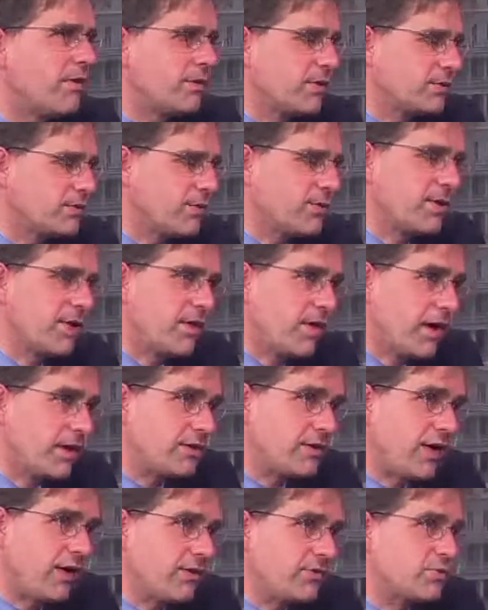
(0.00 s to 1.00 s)
so we
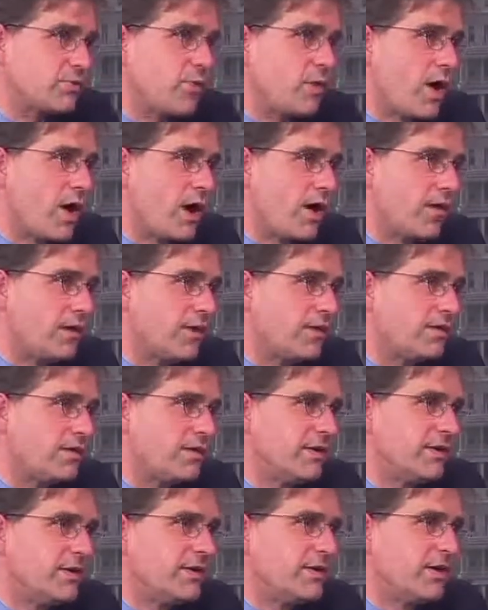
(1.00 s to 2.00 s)
collect all this water.
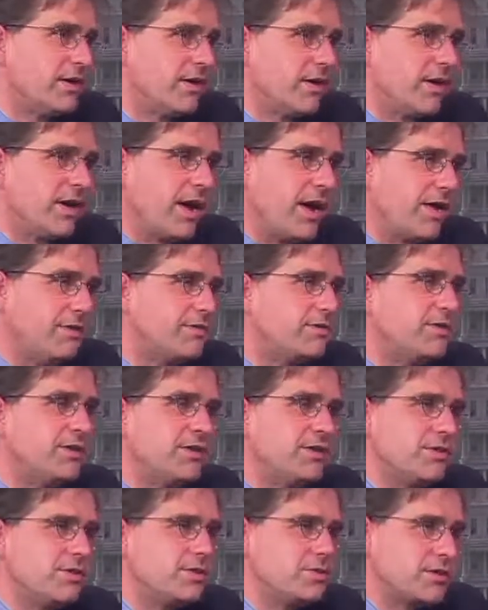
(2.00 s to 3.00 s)
Now, I
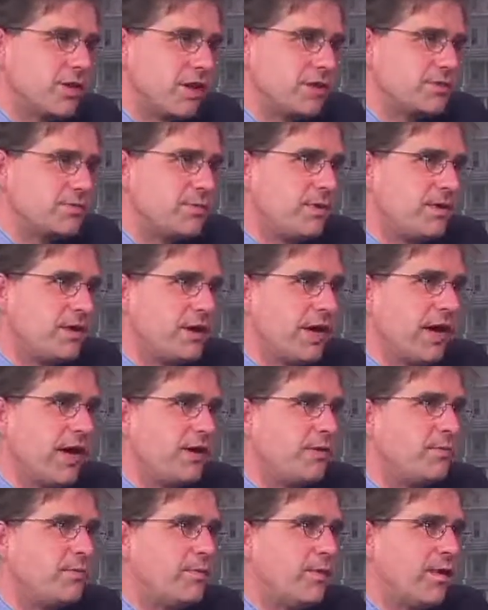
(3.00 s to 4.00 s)
see these trucks pulling
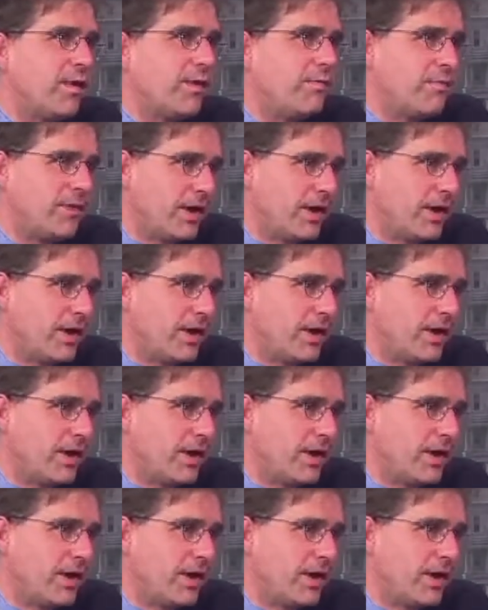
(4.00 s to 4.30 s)
out of